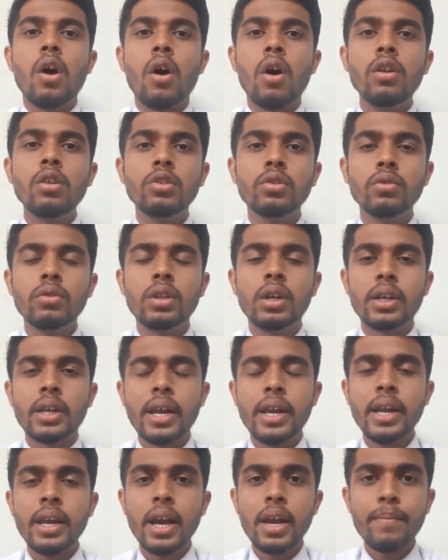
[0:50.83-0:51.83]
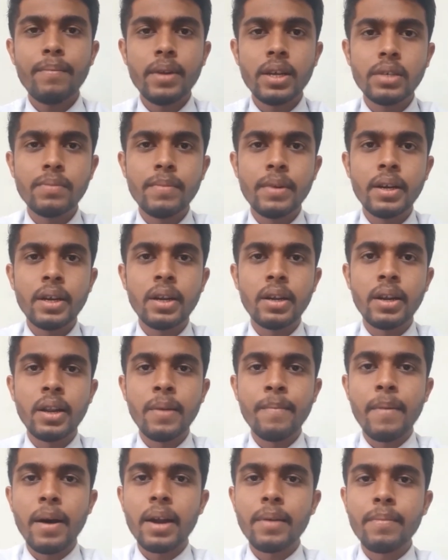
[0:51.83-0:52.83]
Also, the training and placement
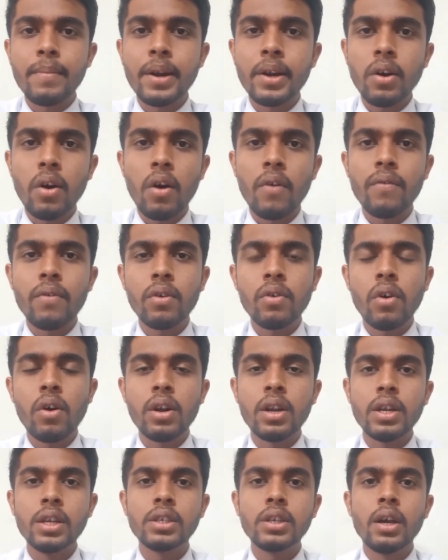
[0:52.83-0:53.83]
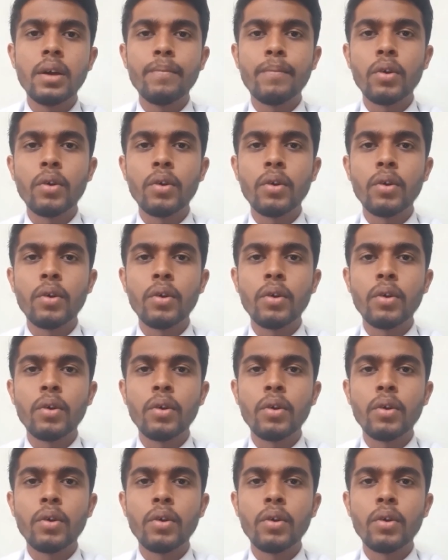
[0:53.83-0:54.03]
department of a college